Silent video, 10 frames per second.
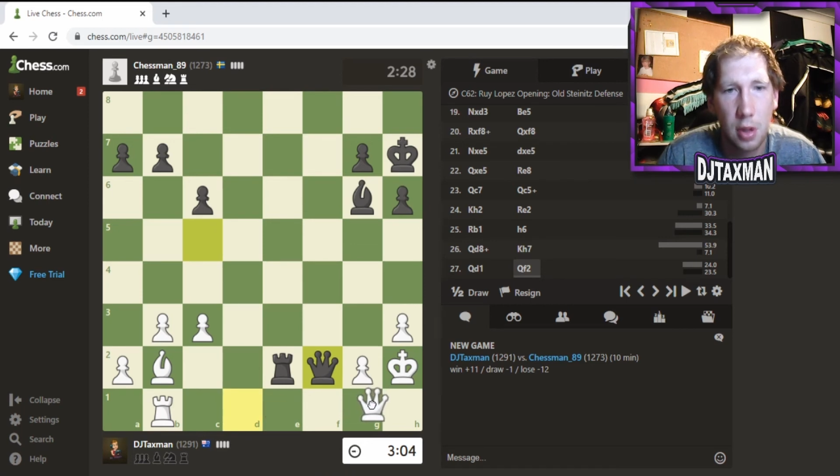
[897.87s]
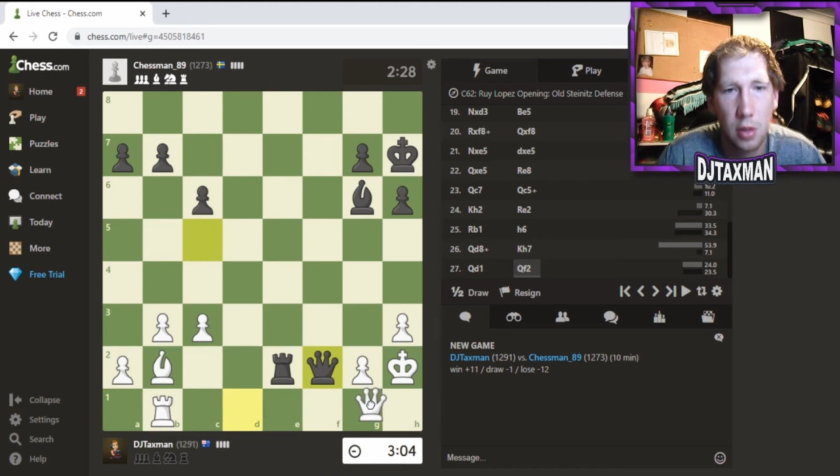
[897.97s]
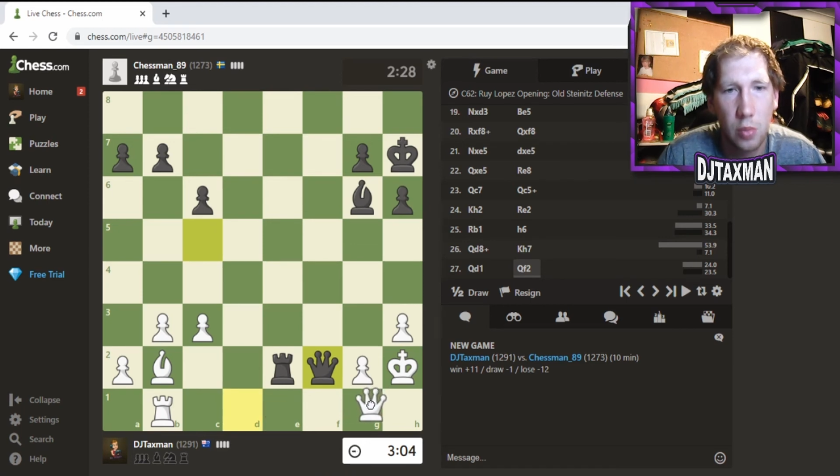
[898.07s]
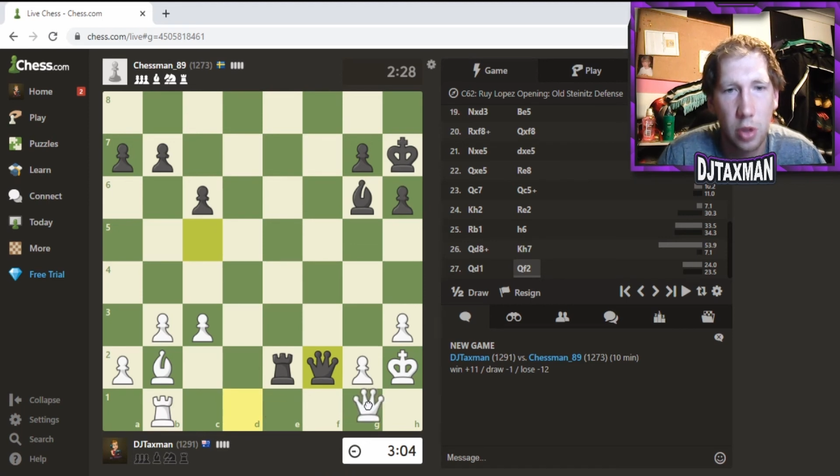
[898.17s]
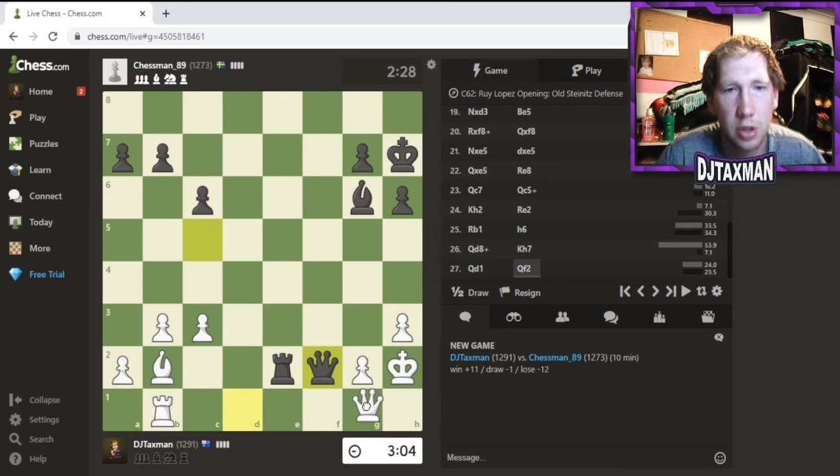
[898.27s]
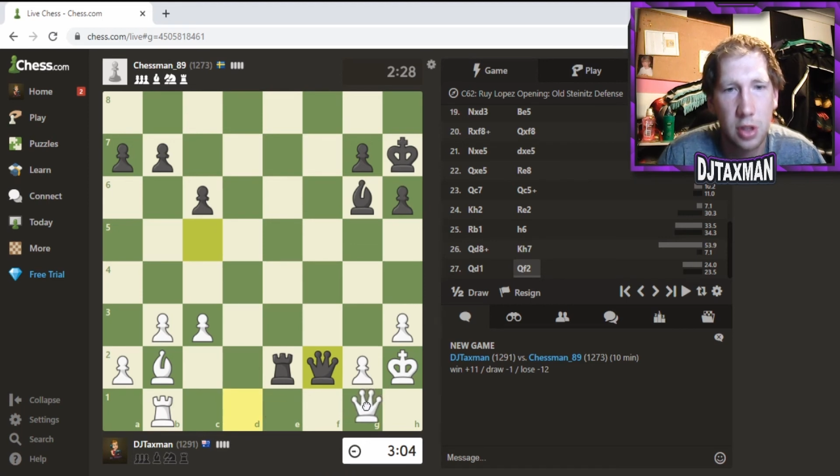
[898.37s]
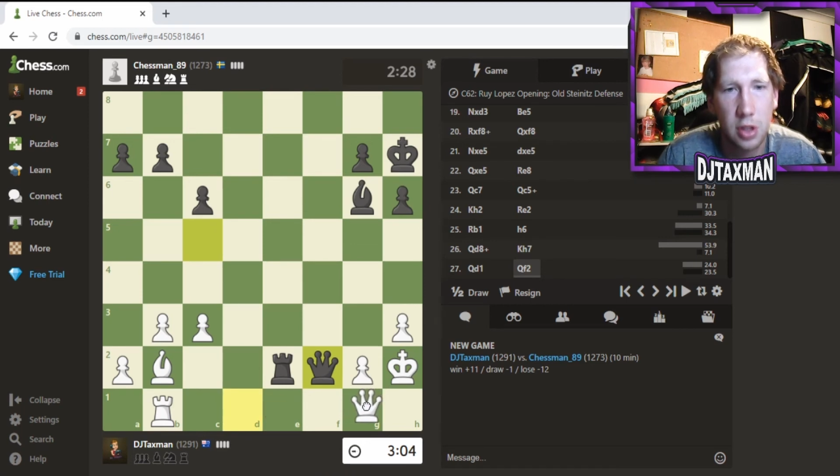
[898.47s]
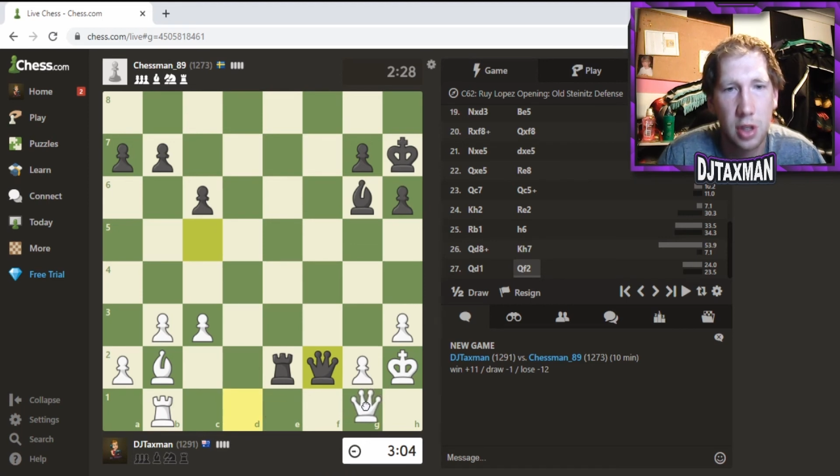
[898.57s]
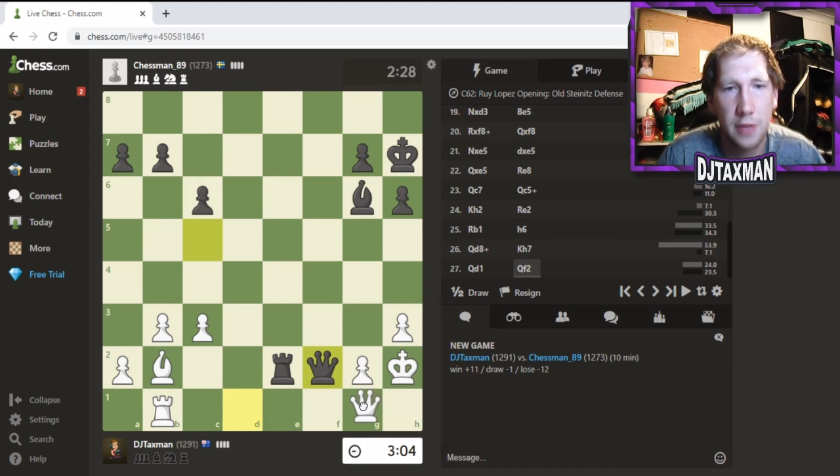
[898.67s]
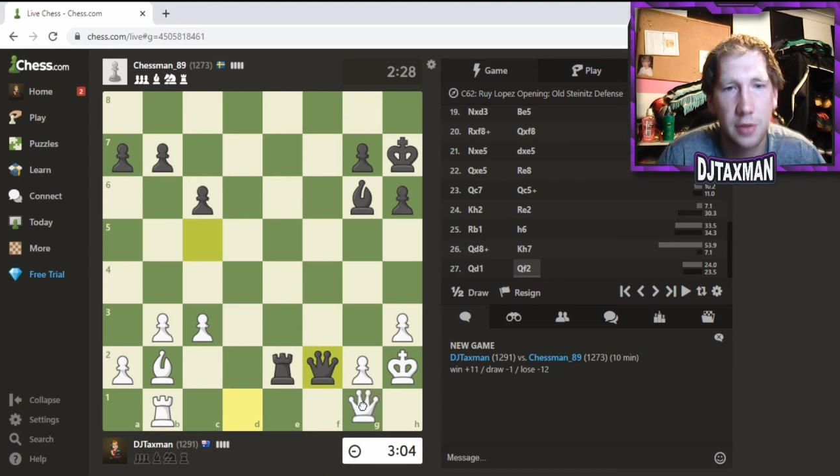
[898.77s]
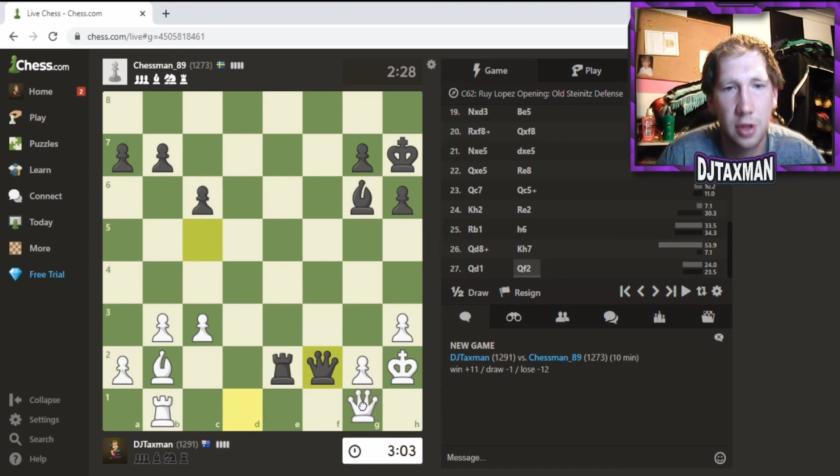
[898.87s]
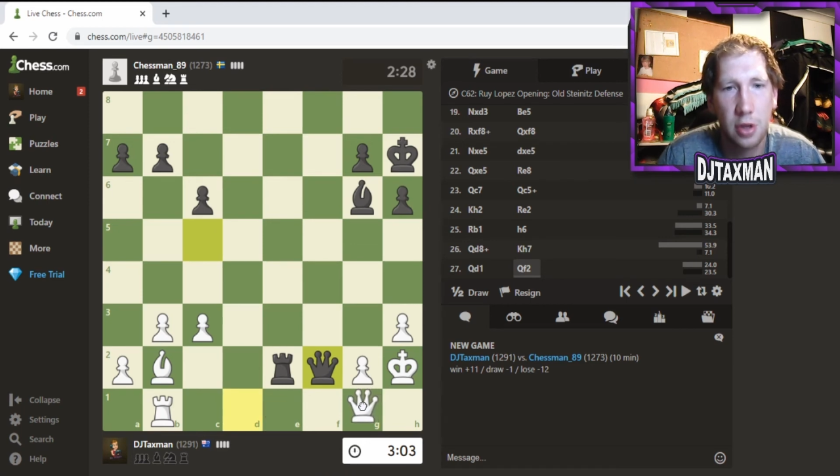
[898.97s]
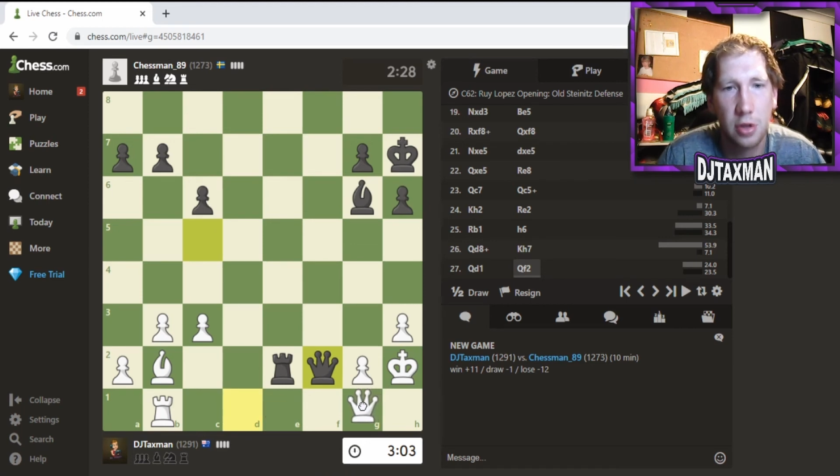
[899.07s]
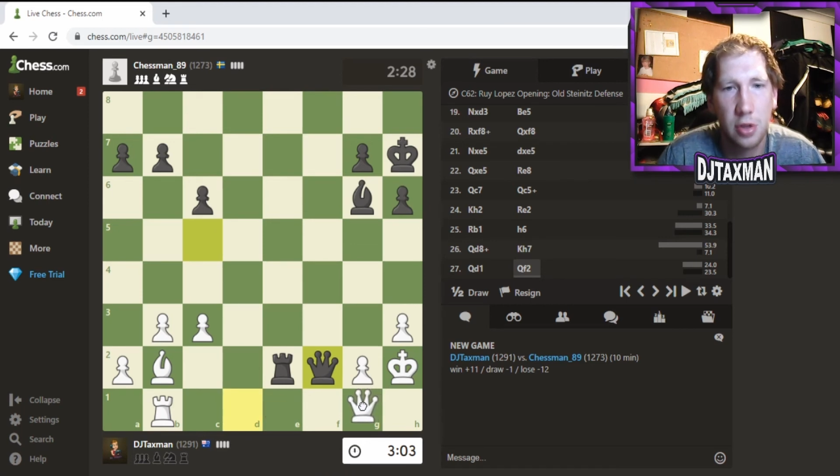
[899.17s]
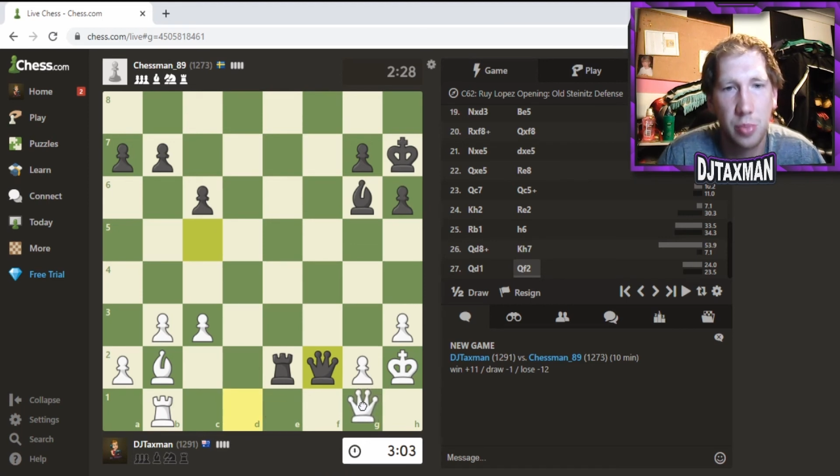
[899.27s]
we're just going to have to go
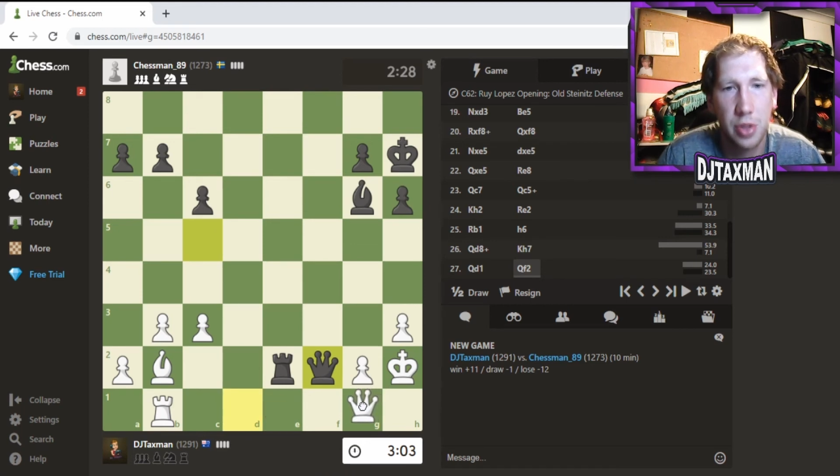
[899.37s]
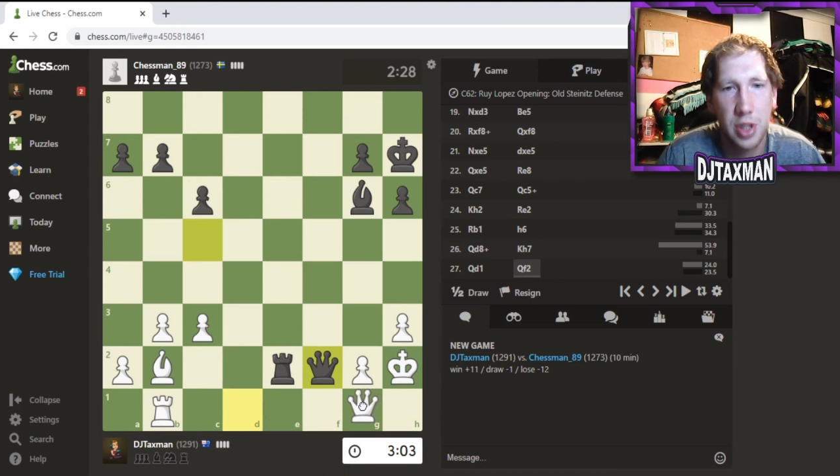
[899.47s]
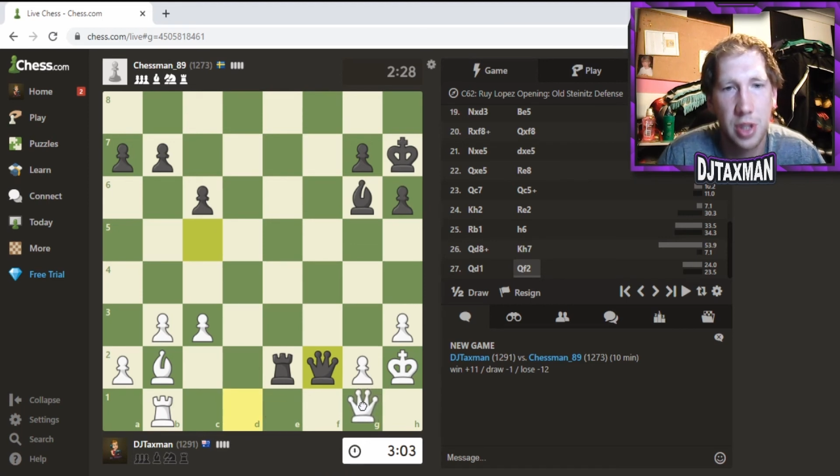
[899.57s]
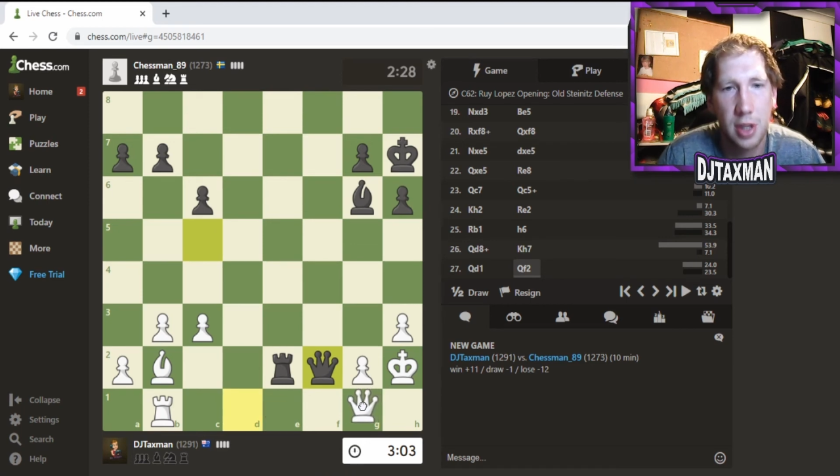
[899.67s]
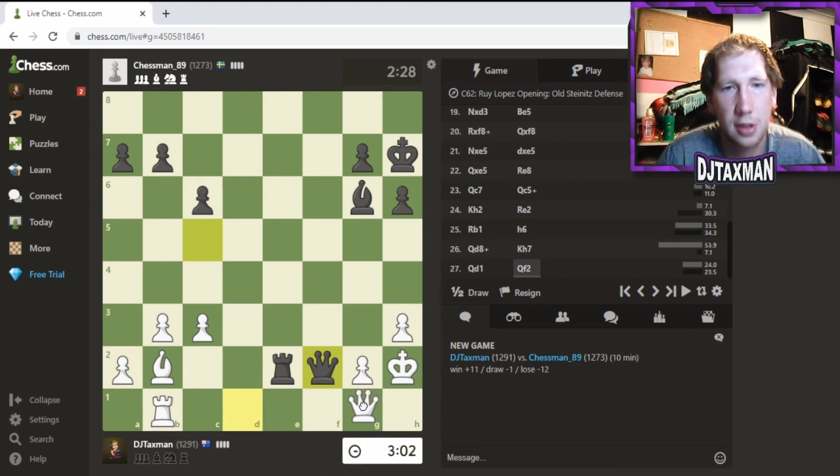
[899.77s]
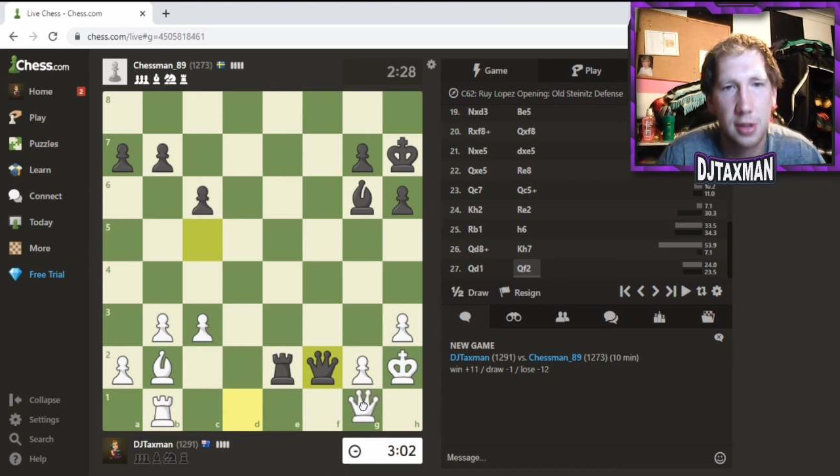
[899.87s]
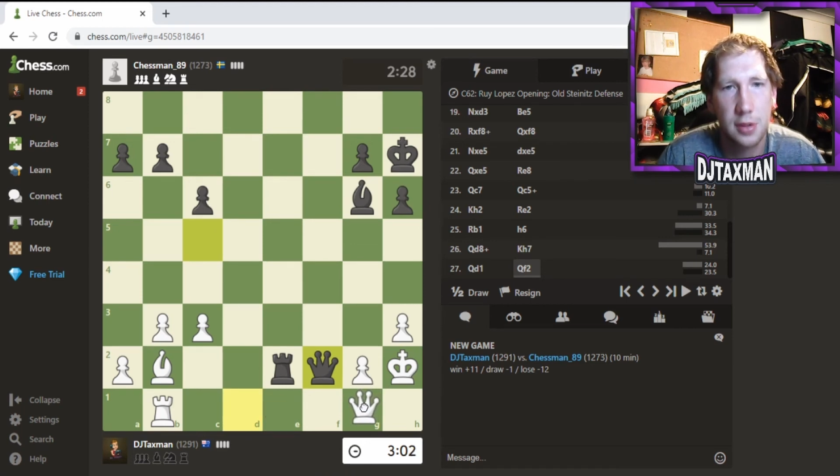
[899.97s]
and protect.